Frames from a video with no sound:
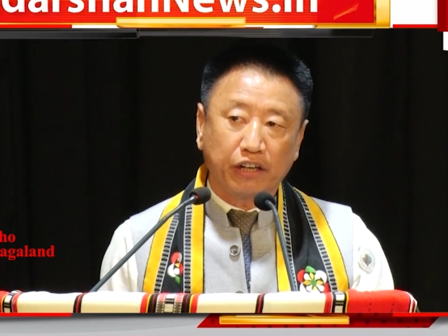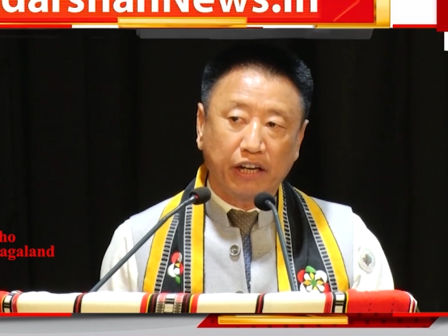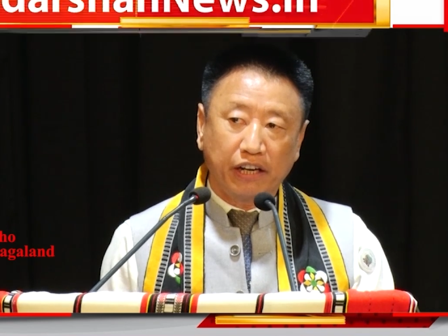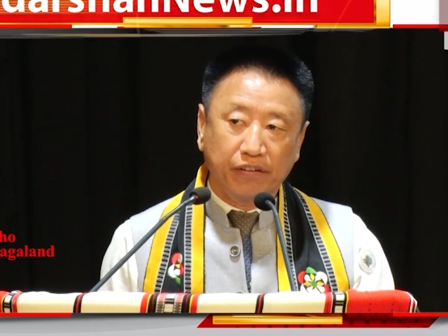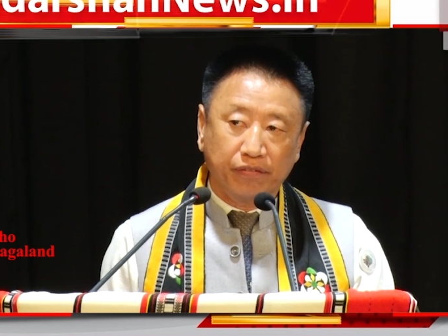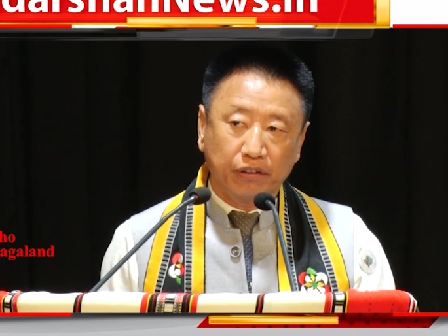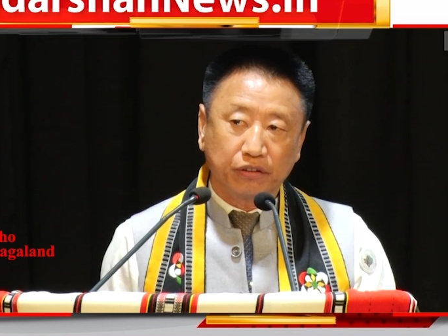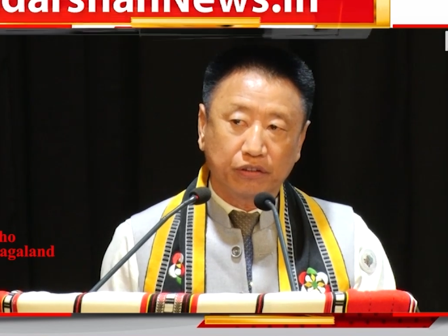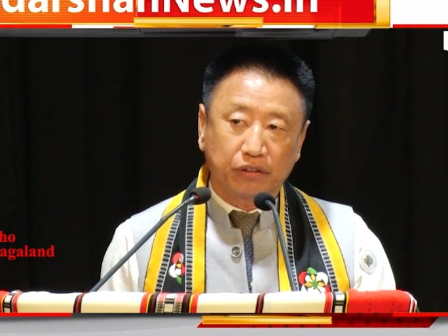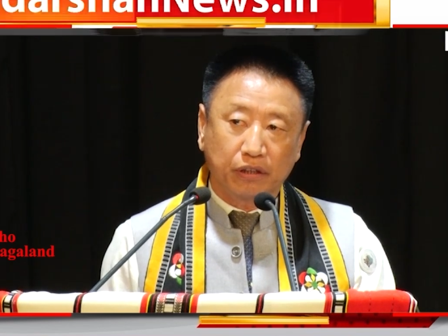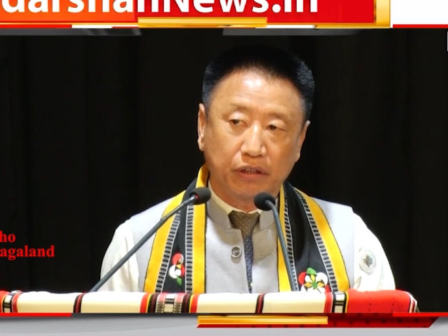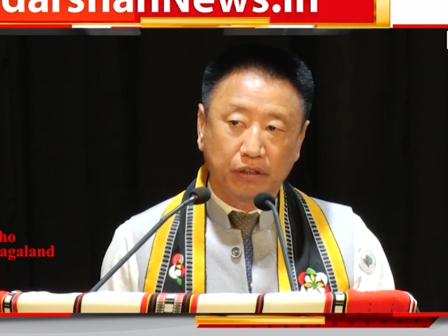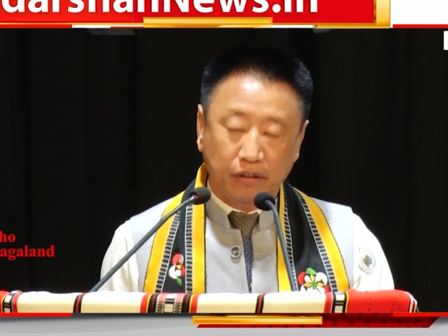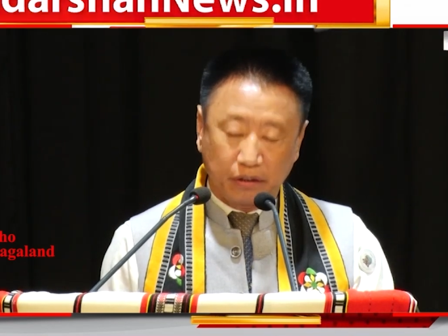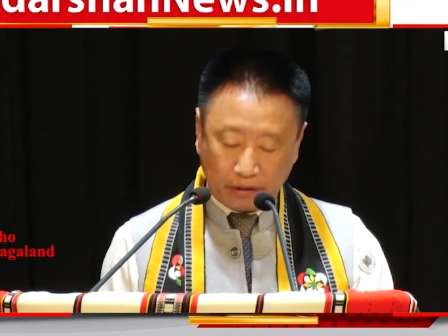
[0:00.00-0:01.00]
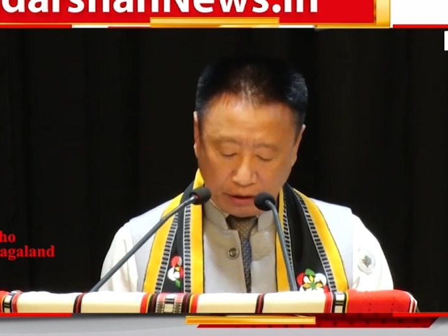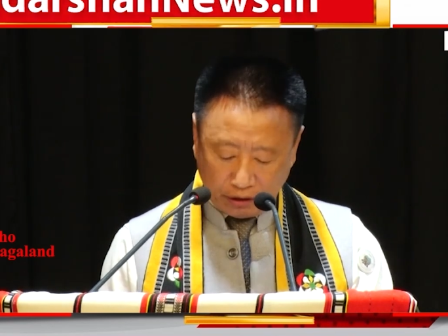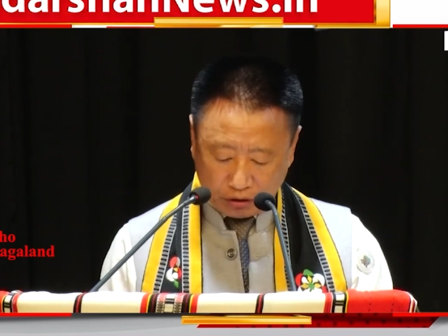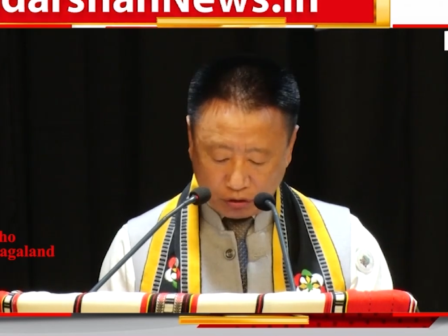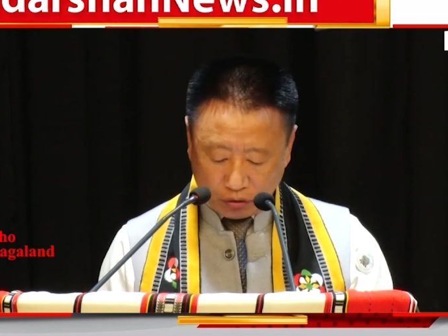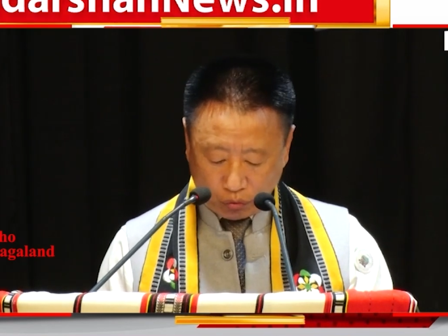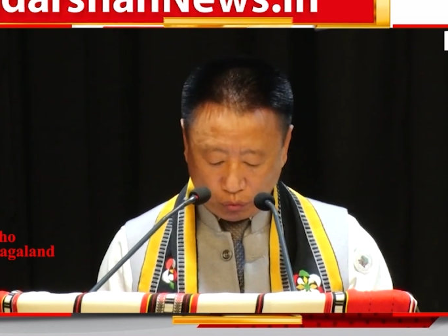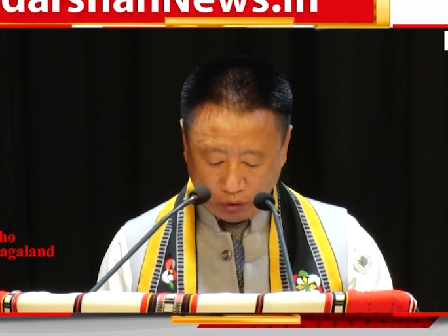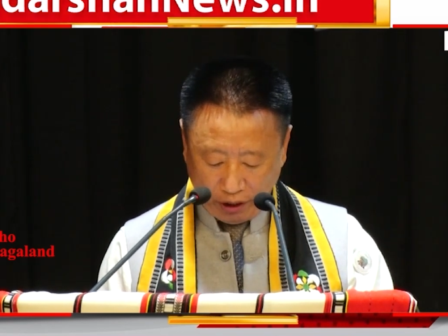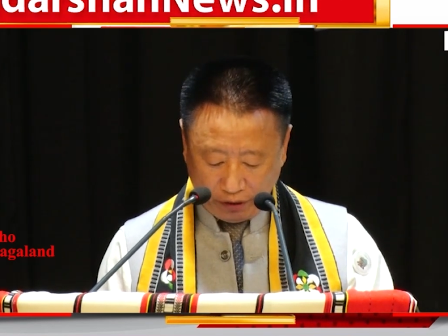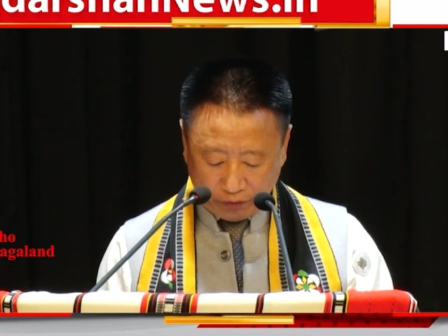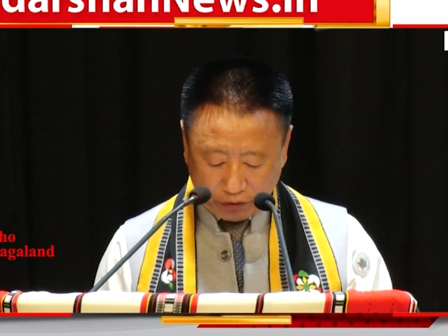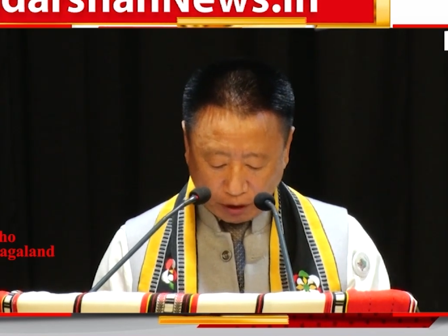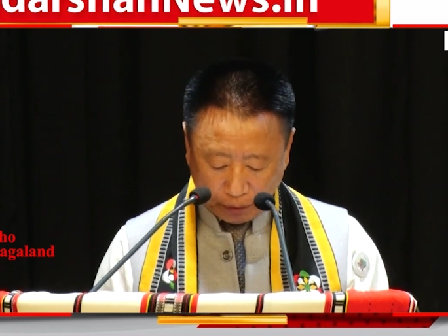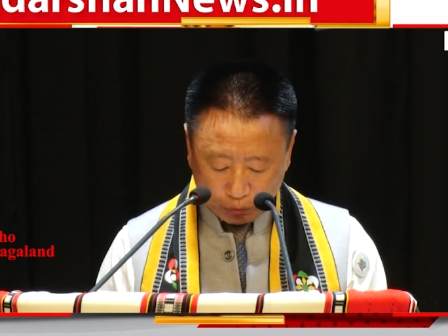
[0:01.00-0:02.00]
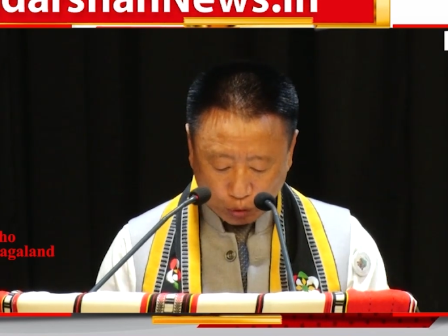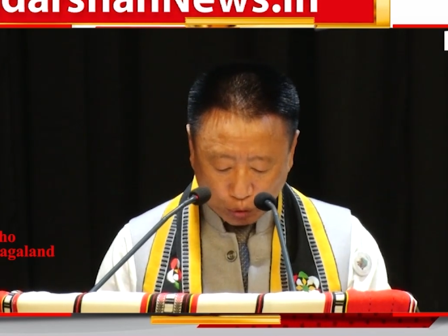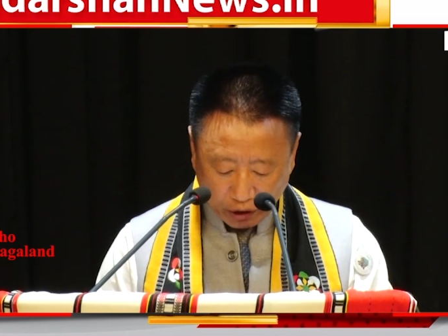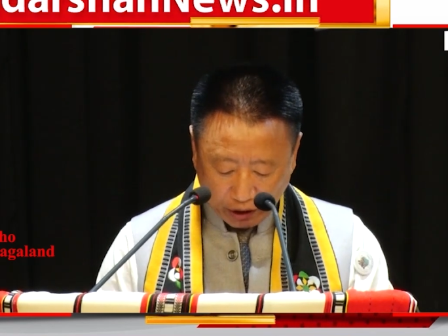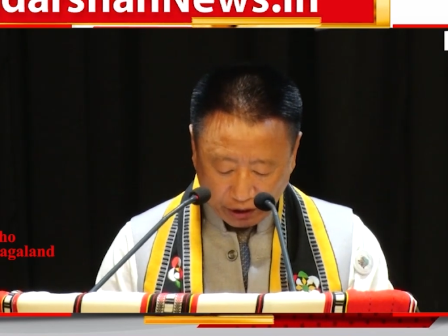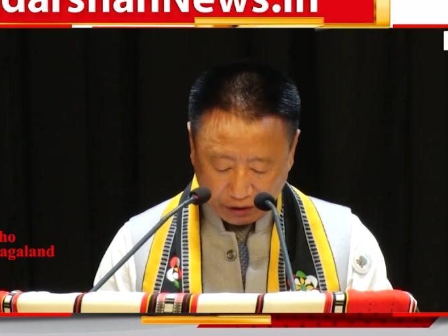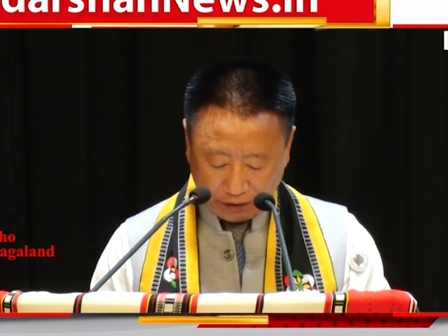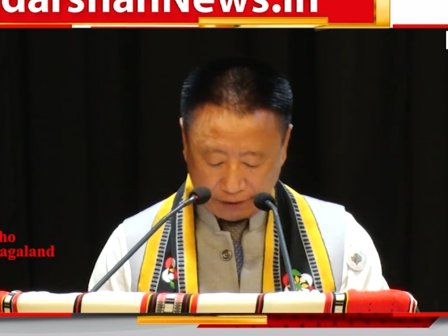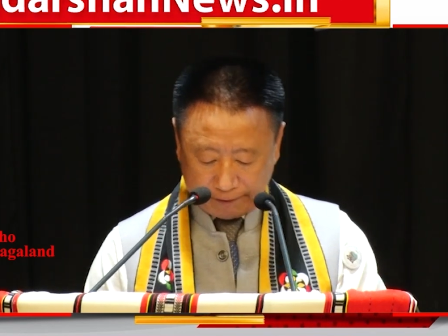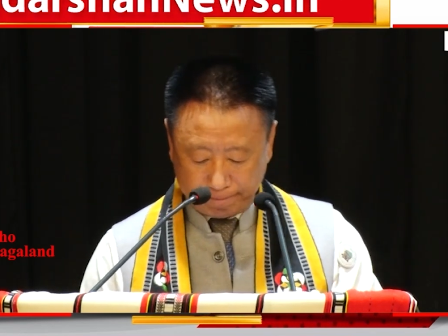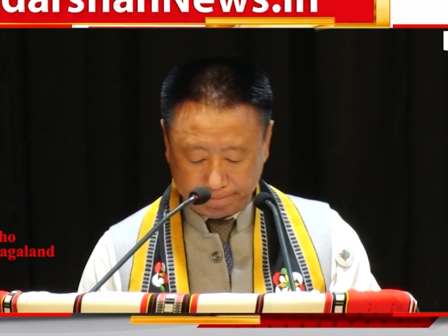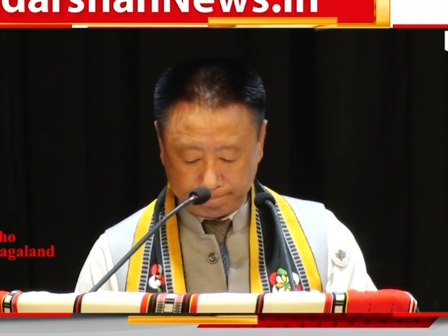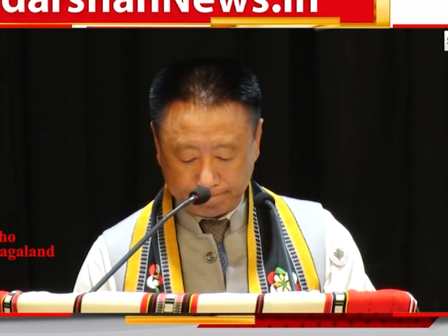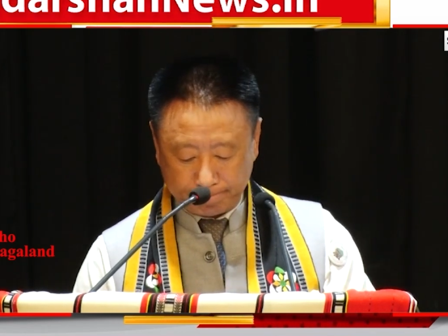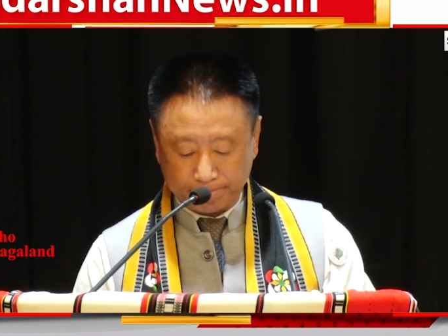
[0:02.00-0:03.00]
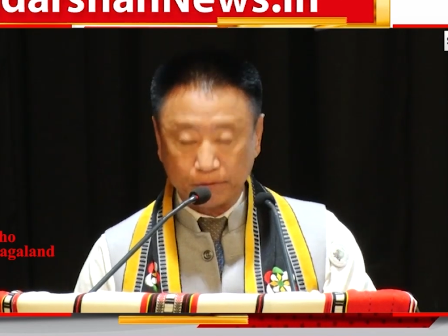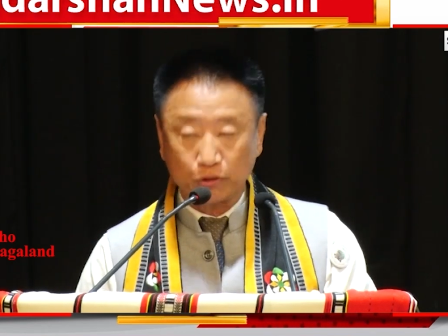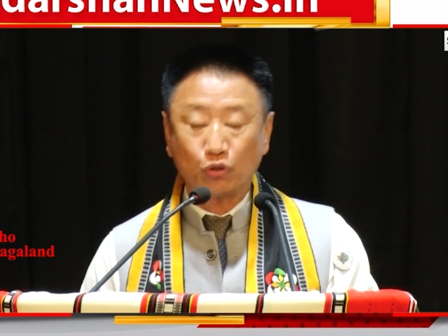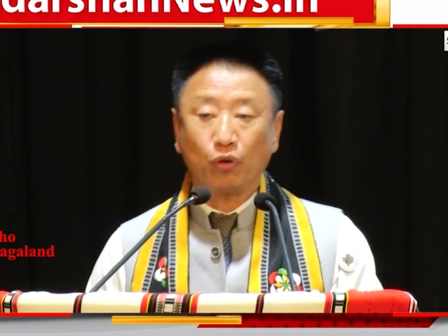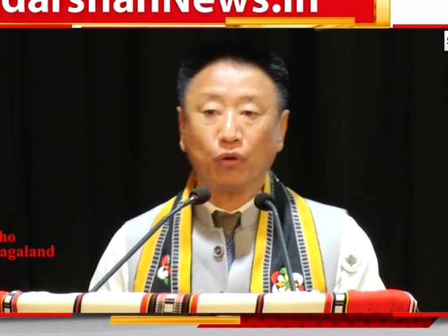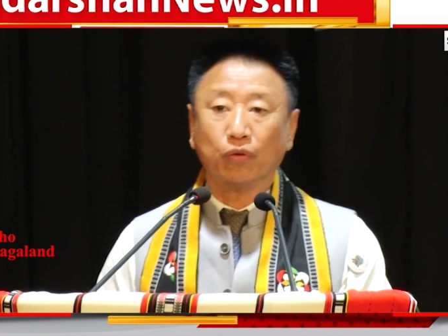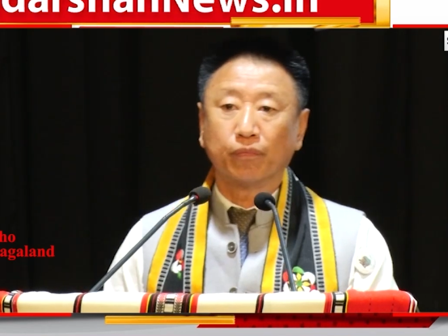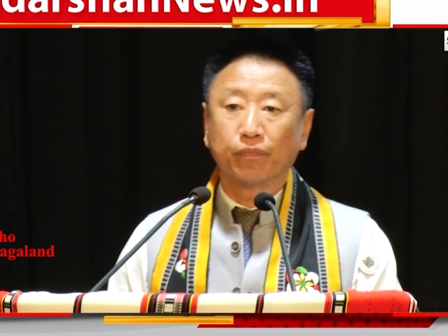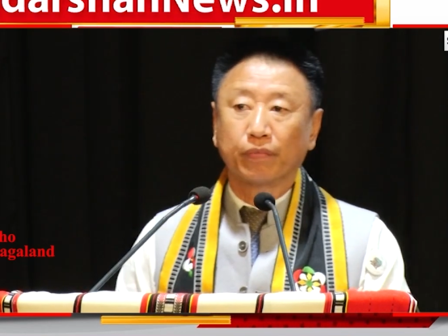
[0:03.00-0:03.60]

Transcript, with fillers: an event that we have come together. So